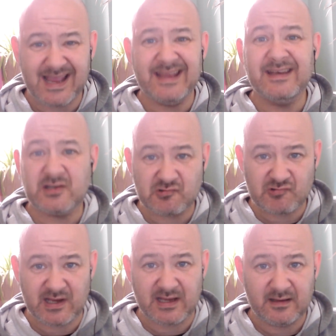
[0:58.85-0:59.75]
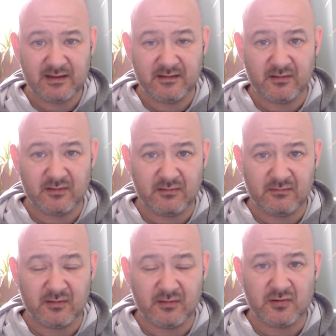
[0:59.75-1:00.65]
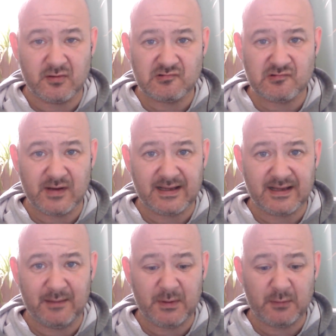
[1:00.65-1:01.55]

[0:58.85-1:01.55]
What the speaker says: industry that got us through that game.